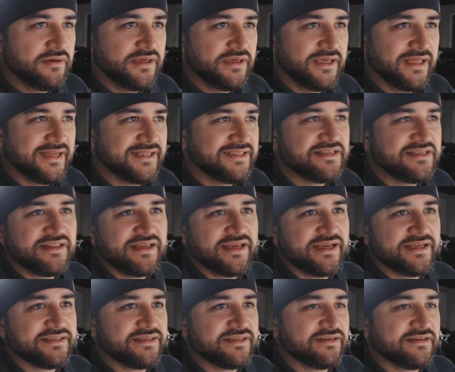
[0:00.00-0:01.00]
And it's in the
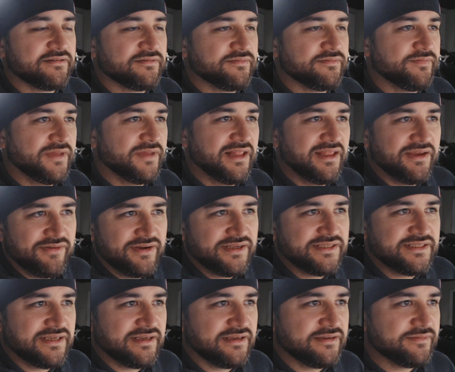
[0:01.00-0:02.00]
S tier. I like
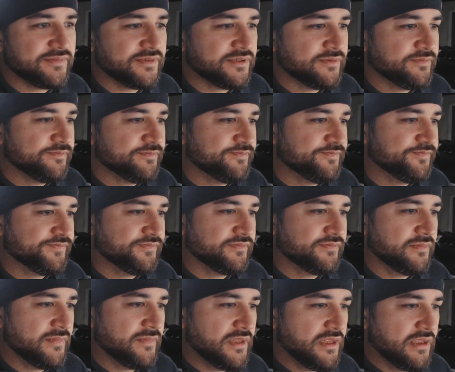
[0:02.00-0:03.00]
racing games.
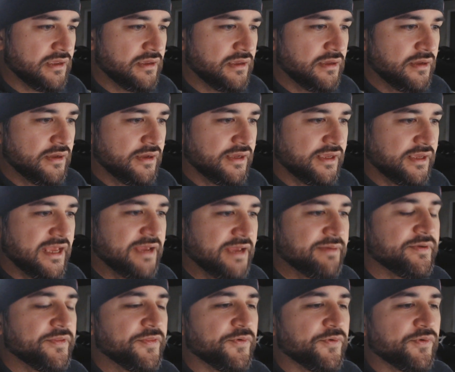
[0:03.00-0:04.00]
Game
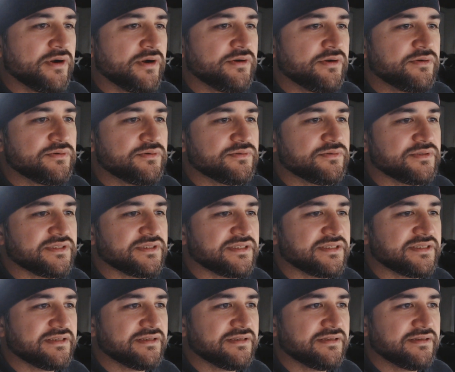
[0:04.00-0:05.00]
of
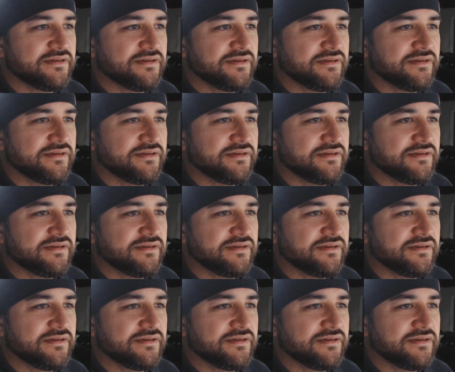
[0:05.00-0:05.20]
Thrones.